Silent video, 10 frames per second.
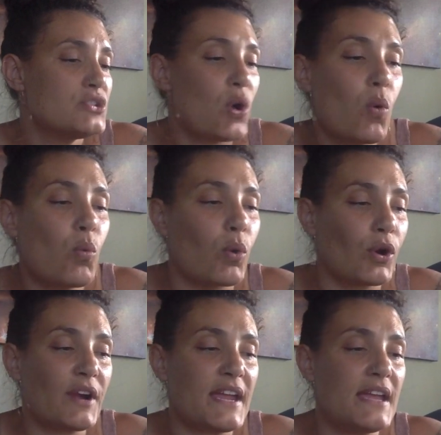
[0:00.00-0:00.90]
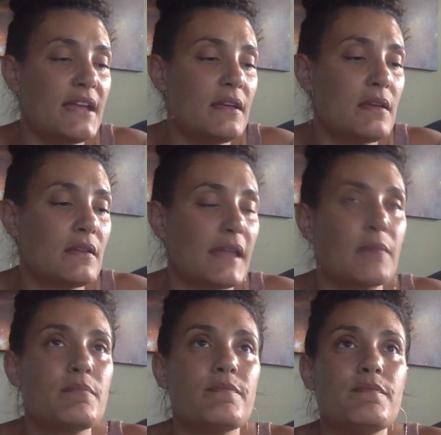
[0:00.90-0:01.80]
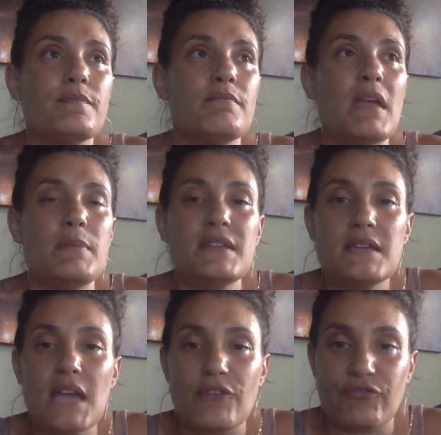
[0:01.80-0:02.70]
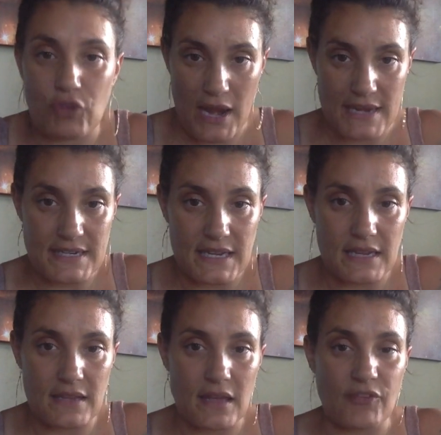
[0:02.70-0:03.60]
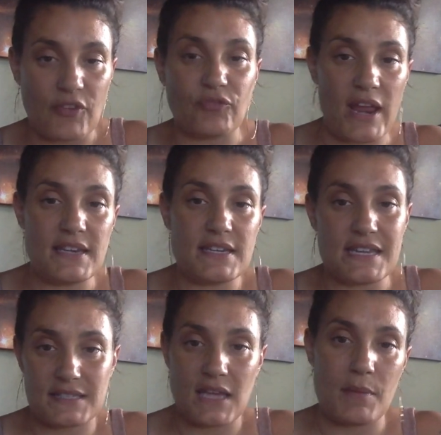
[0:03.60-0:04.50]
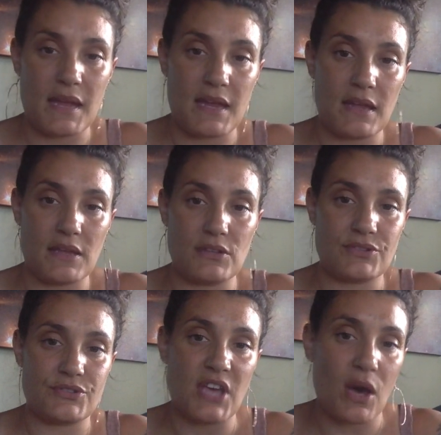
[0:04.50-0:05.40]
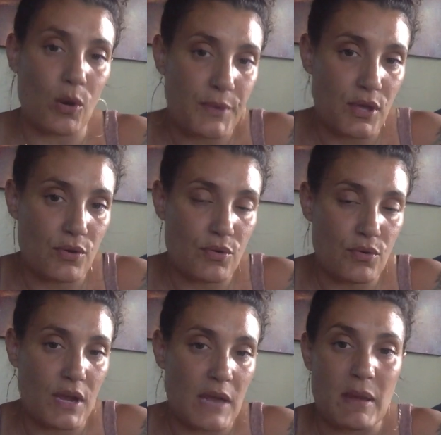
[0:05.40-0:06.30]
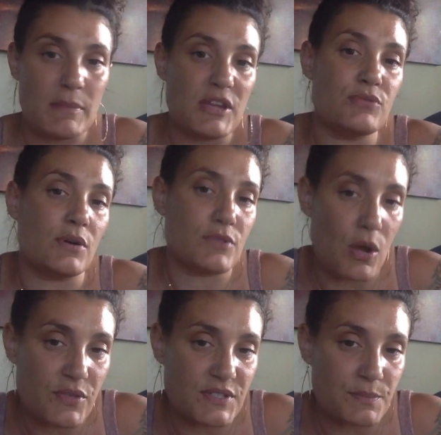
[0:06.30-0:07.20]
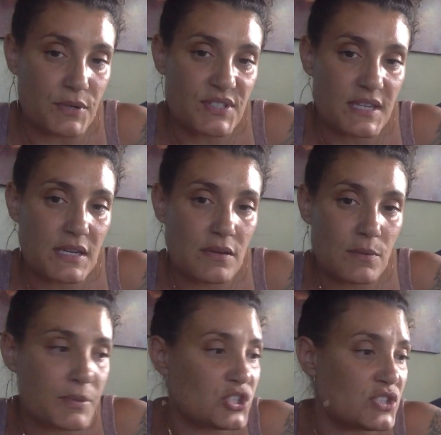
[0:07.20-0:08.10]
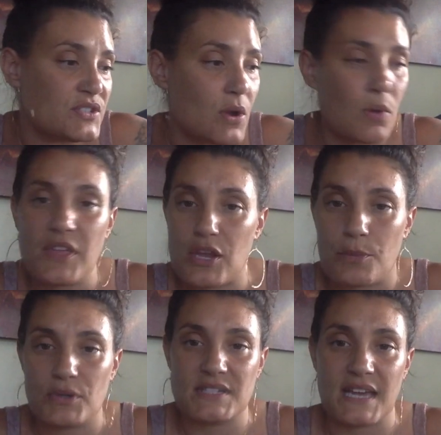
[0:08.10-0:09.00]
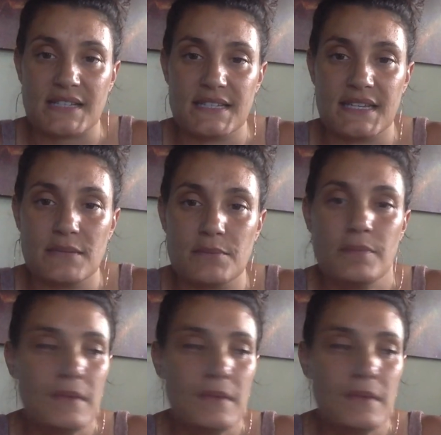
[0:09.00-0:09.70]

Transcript: don't worry, like maybe a friend of a friend is coming to help you. And maybe you don't know this person, but just know that you're protected.